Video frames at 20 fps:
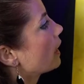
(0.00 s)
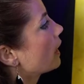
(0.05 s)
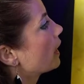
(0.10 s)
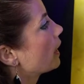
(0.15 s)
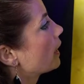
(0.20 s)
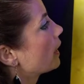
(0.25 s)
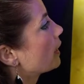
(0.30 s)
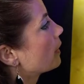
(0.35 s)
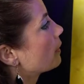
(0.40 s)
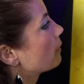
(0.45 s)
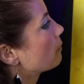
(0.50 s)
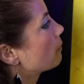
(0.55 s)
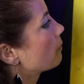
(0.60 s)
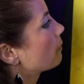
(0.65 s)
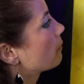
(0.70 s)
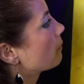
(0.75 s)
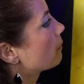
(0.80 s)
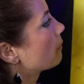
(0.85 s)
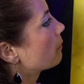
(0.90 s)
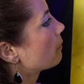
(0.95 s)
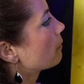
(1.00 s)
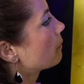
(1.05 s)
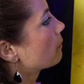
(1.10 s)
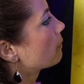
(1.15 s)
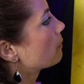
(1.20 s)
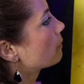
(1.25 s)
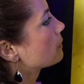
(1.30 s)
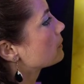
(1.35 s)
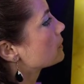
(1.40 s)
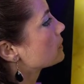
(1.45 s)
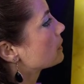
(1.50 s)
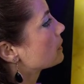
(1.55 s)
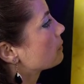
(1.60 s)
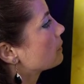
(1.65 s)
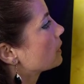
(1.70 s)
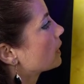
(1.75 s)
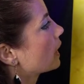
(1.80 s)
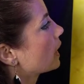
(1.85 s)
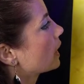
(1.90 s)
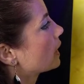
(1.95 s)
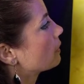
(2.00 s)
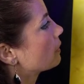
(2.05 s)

Um, so I'm going to kind